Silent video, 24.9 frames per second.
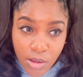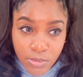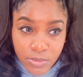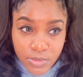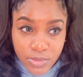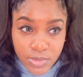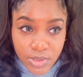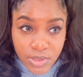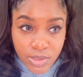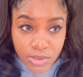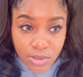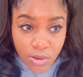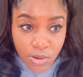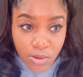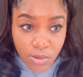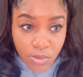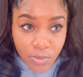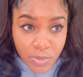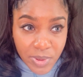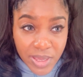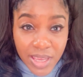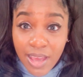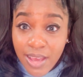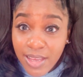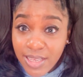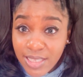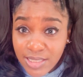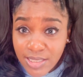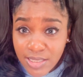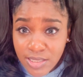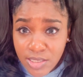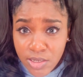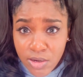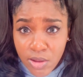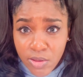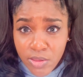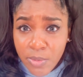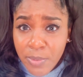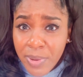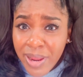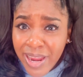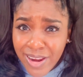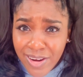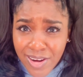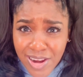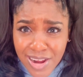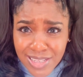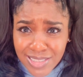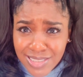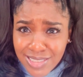So because their
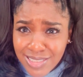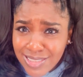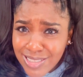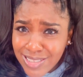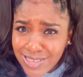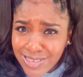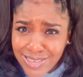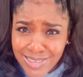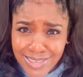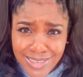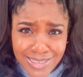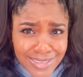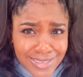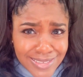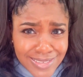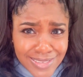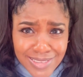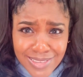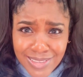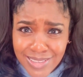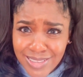parents, their